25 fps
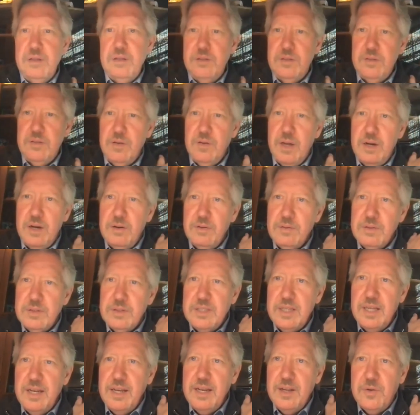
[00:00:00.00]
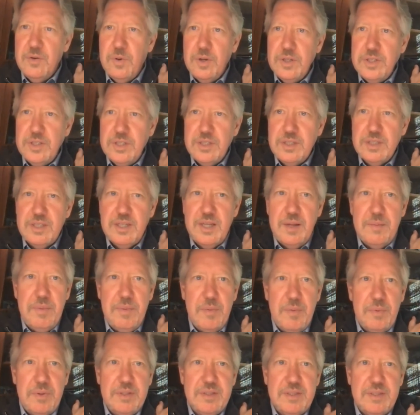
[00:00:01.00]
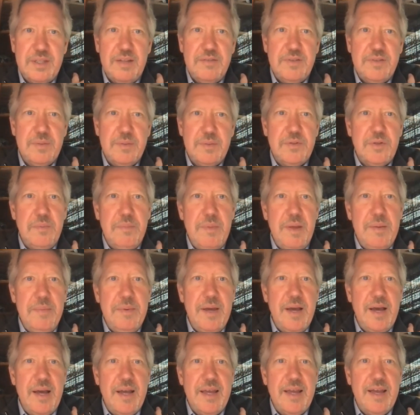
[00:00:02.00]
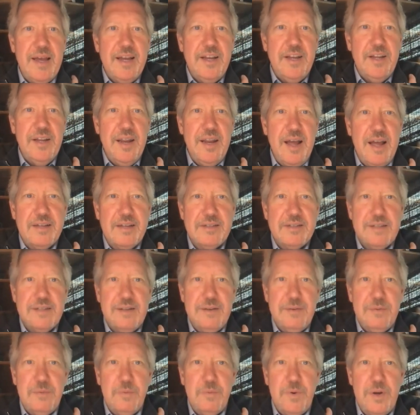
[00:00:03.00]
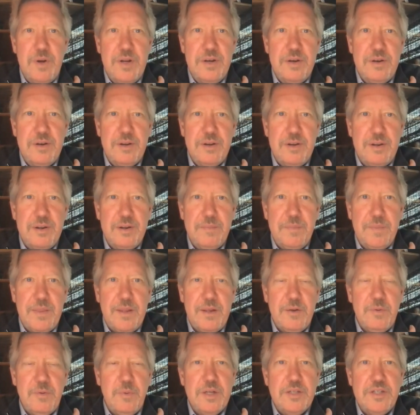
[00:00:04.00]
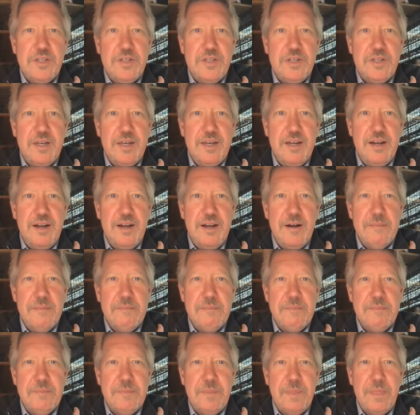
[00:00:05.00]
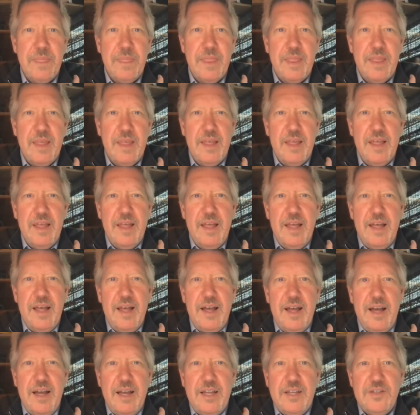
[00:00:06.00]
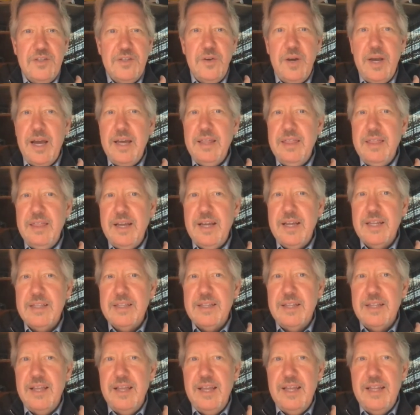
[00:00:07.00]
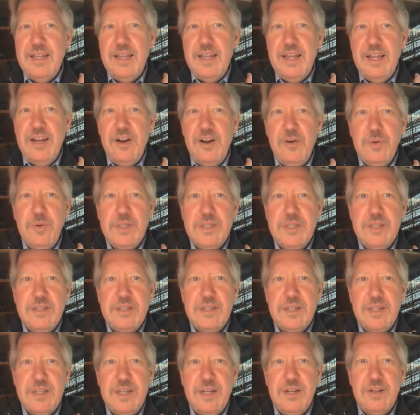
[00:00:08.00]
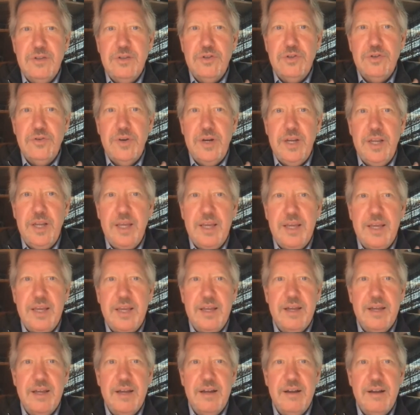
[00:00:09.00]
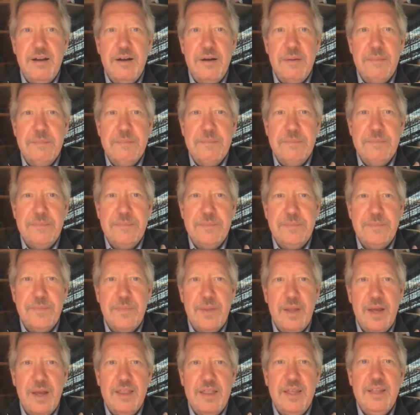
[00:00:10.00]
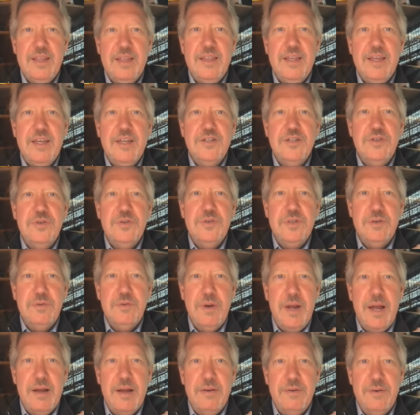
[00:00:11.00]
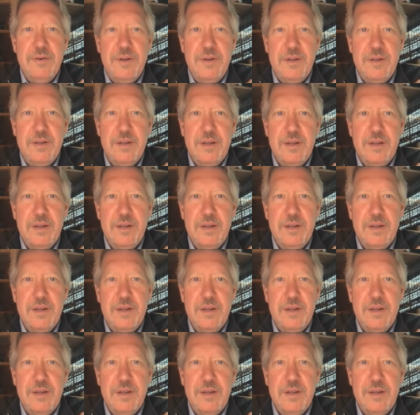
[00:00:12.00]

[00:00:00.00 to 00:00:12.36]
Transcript: so I don't see any questions come, but we still have some, so maybe I, I could ask one question. Um, so I think it, it, it always is a little tricky. Um, I think the issues around,